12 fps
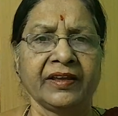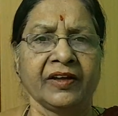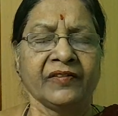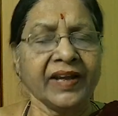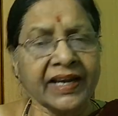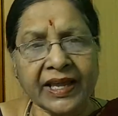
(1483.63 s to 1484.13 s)

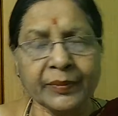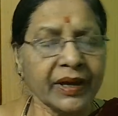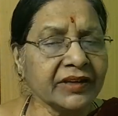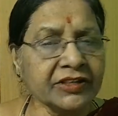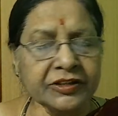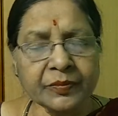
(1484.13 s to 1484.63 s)
While I am
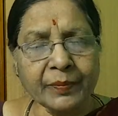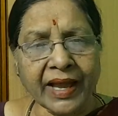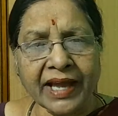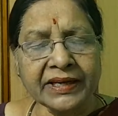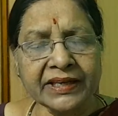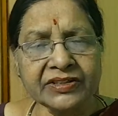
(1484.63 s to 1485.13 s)
at
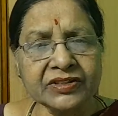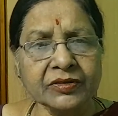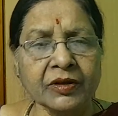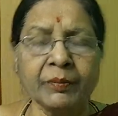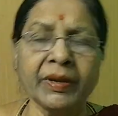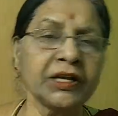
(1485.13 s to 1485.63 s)
marriage,
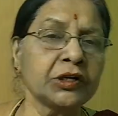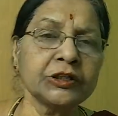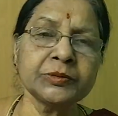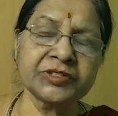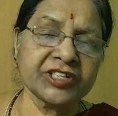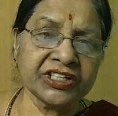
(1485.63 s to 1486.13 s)
my
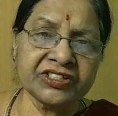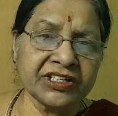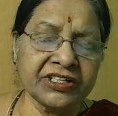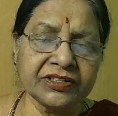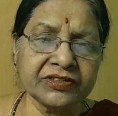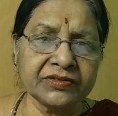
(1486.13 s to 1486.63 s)
group structure
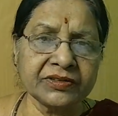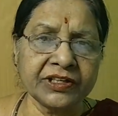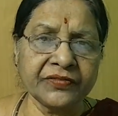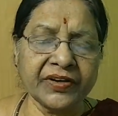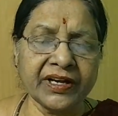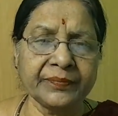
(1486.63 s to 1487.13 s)
is
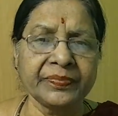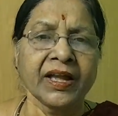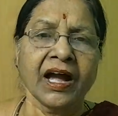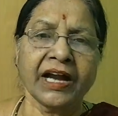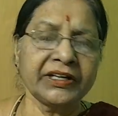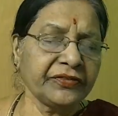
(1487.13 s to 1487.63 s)
different.
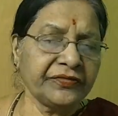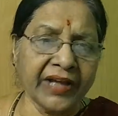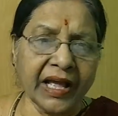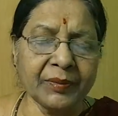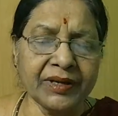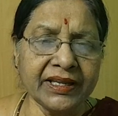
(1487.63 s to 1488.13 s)
At
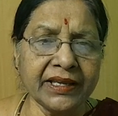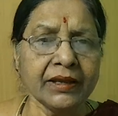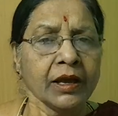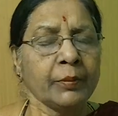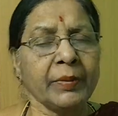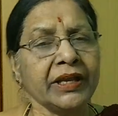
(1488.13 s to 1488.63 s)
family,
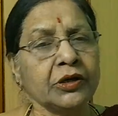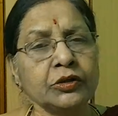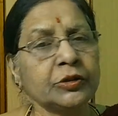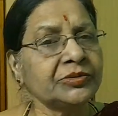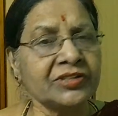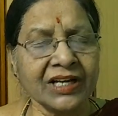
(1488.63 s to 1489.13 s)
my
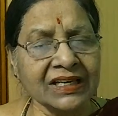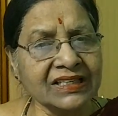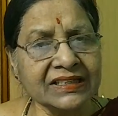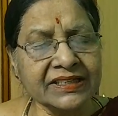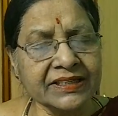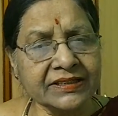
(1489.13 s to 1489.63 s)
group
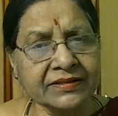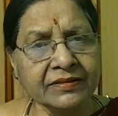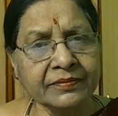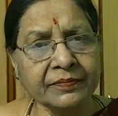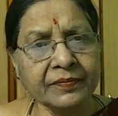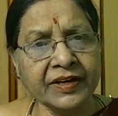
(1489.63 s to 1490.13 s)
structure is
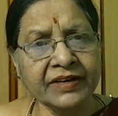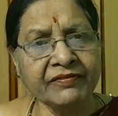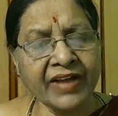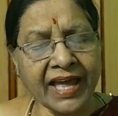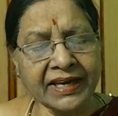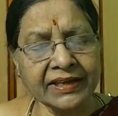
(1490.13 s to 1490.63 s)

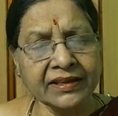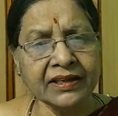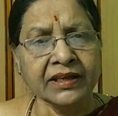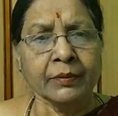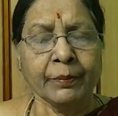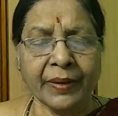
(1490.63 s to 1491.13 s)
vary.
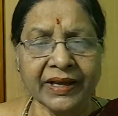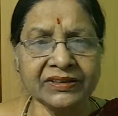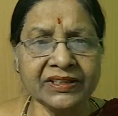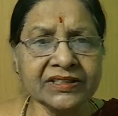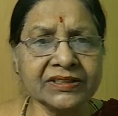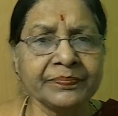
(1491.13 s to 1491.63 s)
By
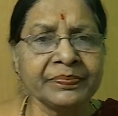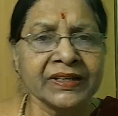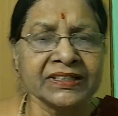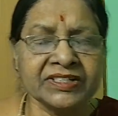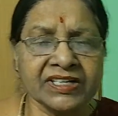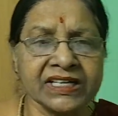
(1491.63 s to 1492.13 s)
this,
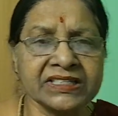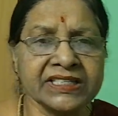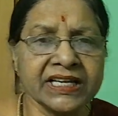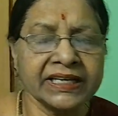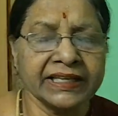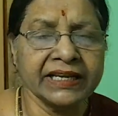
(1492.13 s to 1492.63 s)

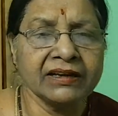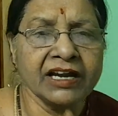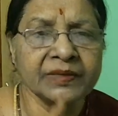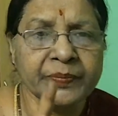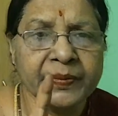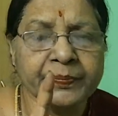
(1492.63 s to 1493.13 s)
structure
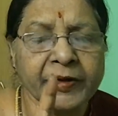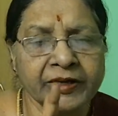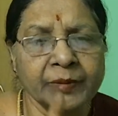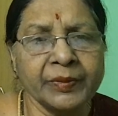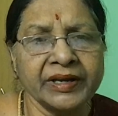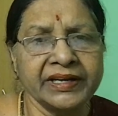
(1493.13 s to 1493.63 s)
cannot be
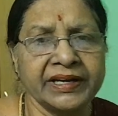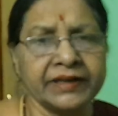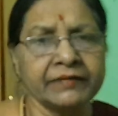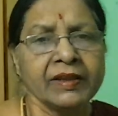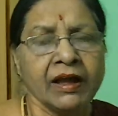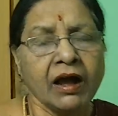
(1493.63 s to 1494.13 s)
permanent.
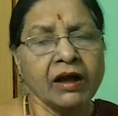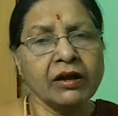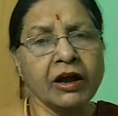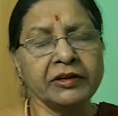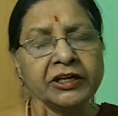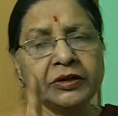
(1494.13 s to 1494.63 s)

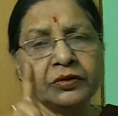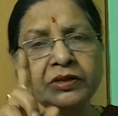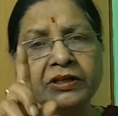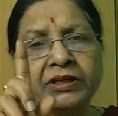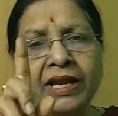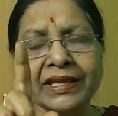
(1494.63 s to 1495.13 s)
According to
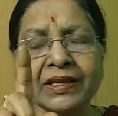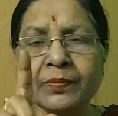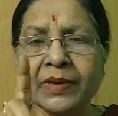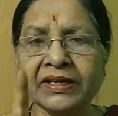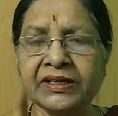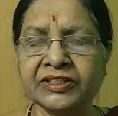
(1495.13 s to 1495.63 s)
the time
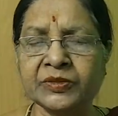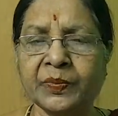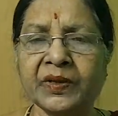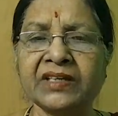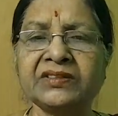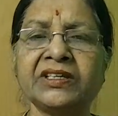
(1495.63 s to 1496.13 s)
and
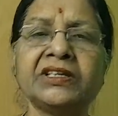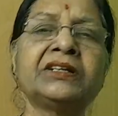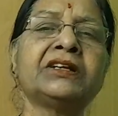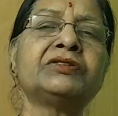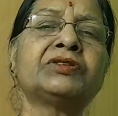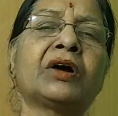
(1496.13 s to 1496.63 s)
space, it
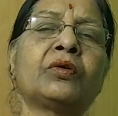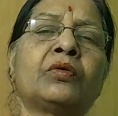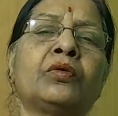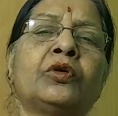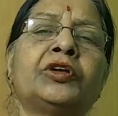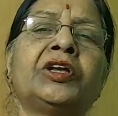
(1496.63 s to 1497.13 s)
is
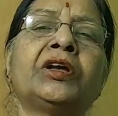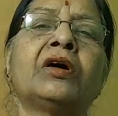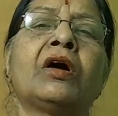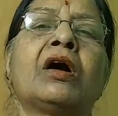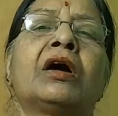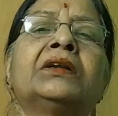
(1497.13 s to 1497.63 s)
going
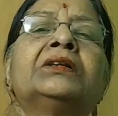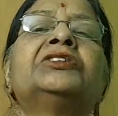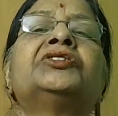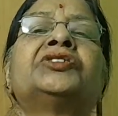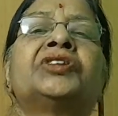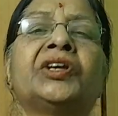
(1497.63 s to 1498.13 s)
on
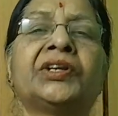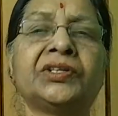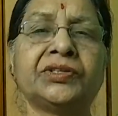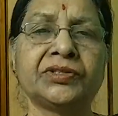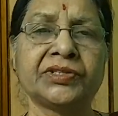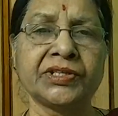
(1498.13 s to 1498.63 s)

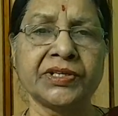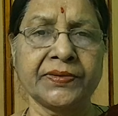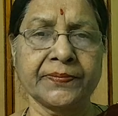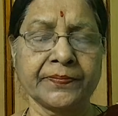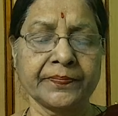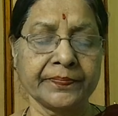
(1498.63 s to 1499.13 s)
changing.